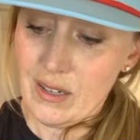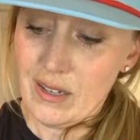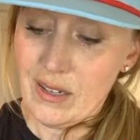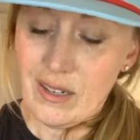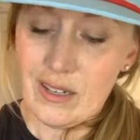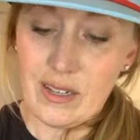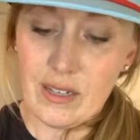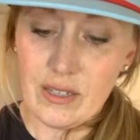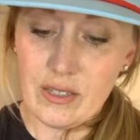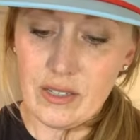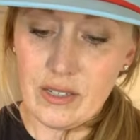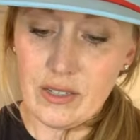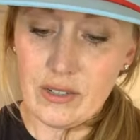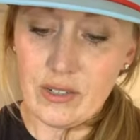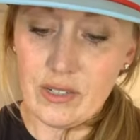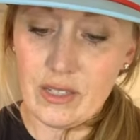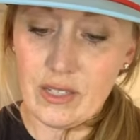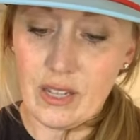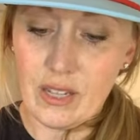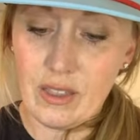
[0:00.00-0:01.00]
Easier
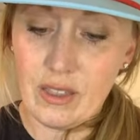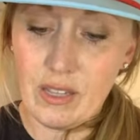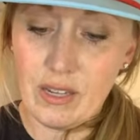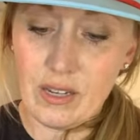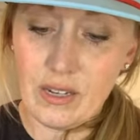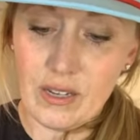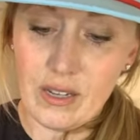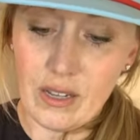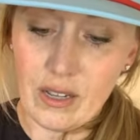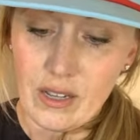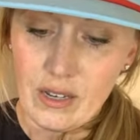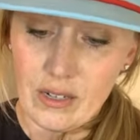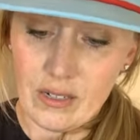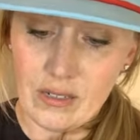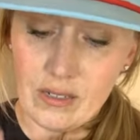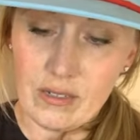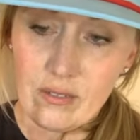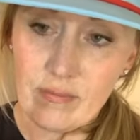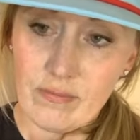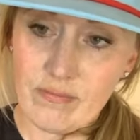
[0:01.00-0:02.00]
said than
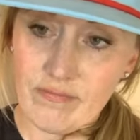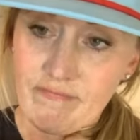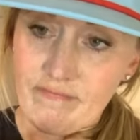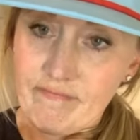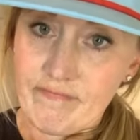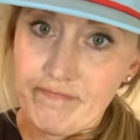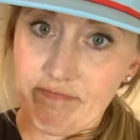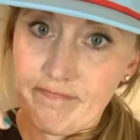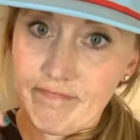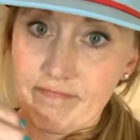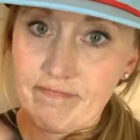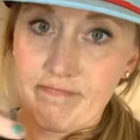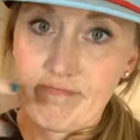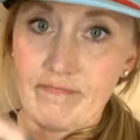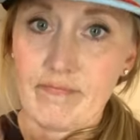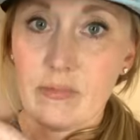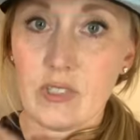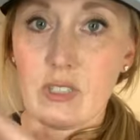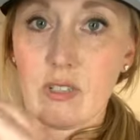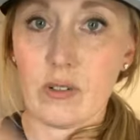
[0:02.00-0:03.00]
done.
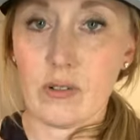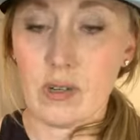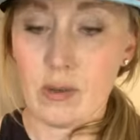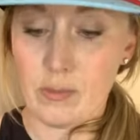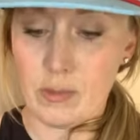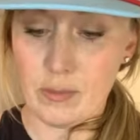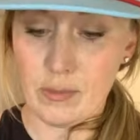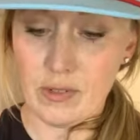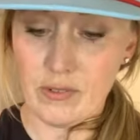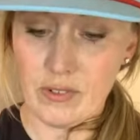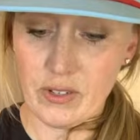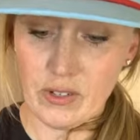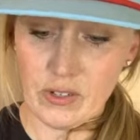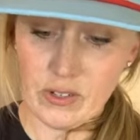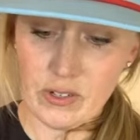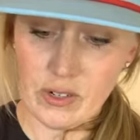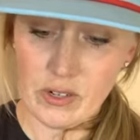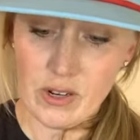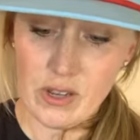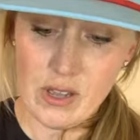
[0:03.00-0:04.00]
Got crap on my finger,
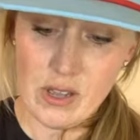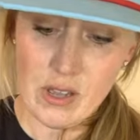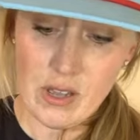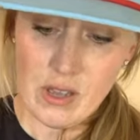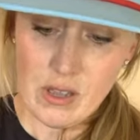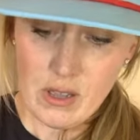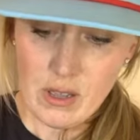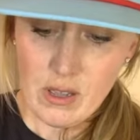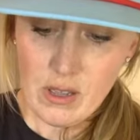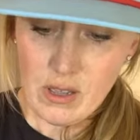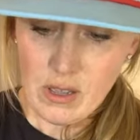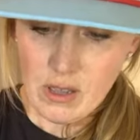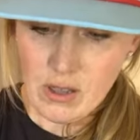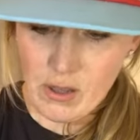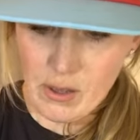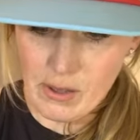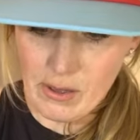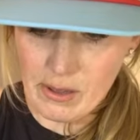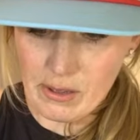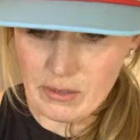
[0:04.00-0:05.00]
sorry.
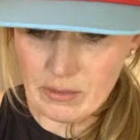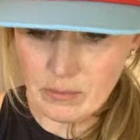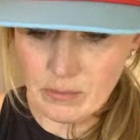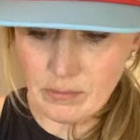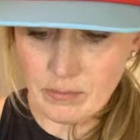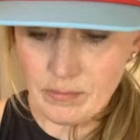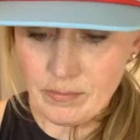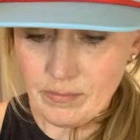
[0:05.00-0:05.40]
And